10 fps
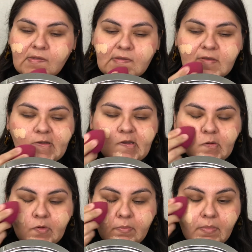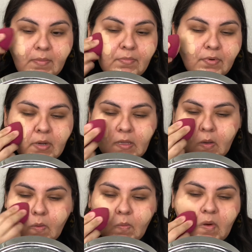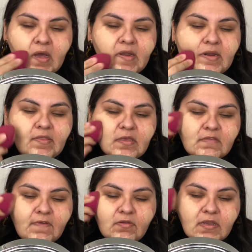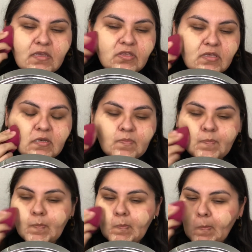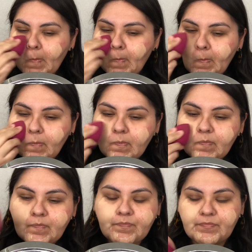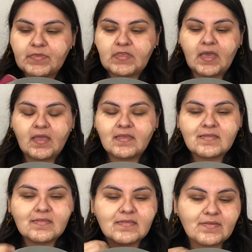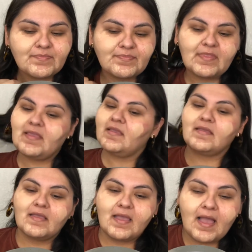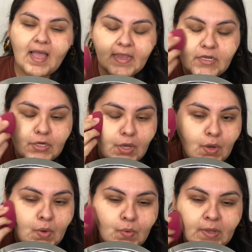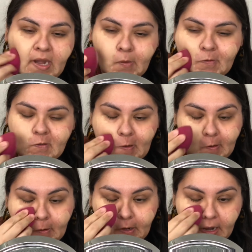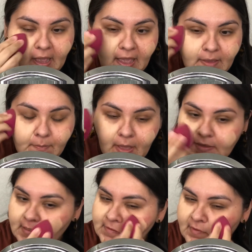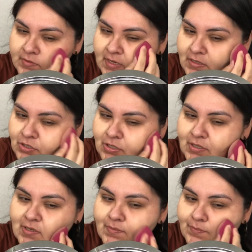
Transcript: Kind of remembering what this foundation does. I know when I was younger, I bought this foundation,